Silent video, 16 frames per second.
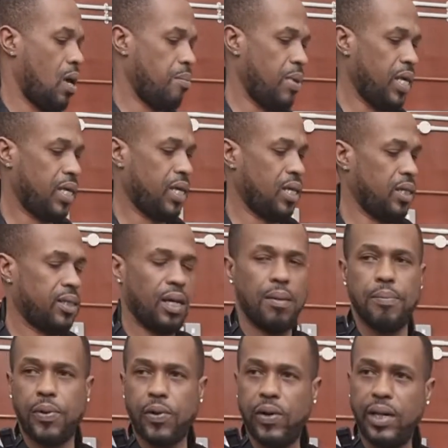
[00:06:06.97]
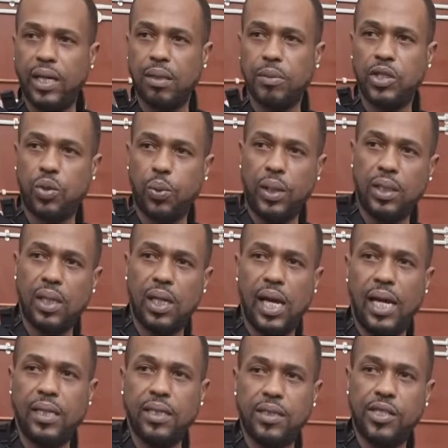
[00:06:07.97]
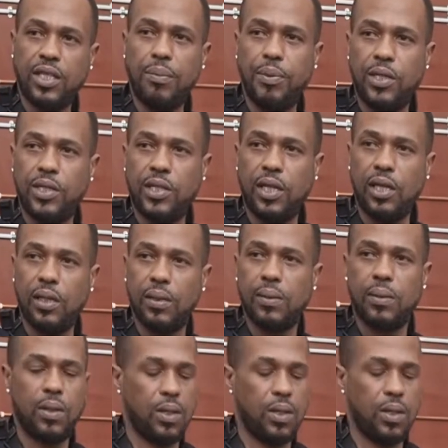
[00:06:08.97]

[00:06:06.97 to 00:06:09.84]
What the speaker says: I'm making a temporary link between the line and the CPC.